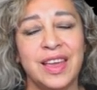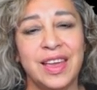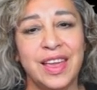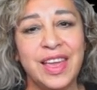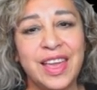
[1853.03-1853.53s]

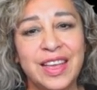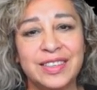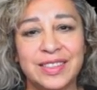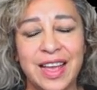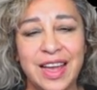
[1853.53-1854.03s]
He
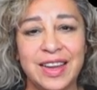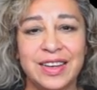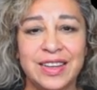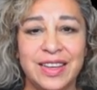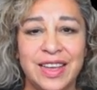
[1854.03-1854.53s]

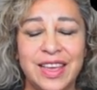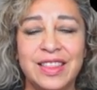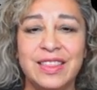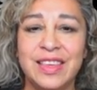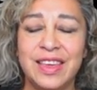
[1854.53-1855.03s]
signed
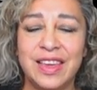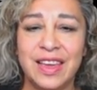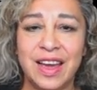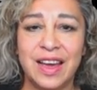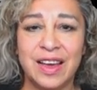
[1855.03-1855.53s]
in the
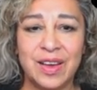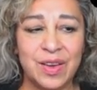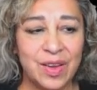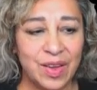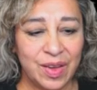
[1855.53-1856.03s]

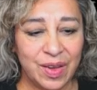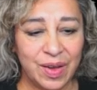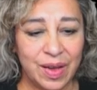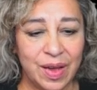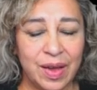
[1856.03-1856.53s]

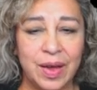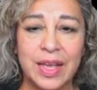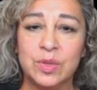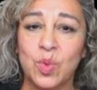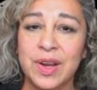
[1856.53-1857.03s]

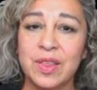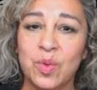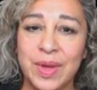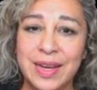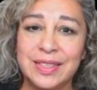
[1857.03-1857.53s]
as one of the
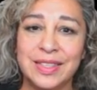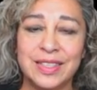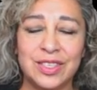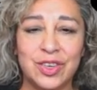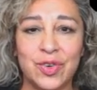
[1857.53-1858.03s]

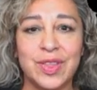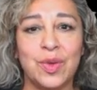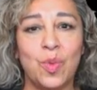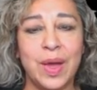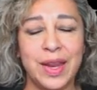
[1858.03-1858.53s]
witnesses during the
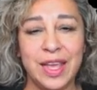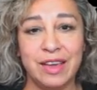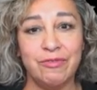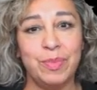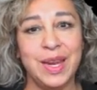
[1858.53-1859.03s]
wedding
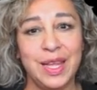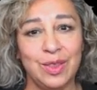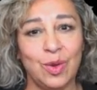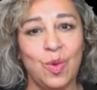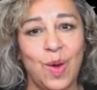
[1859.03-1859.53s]
of
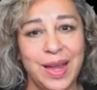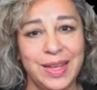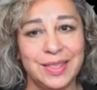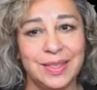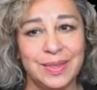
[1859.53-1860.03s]
Benito
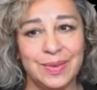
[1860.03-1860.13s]
Juárez.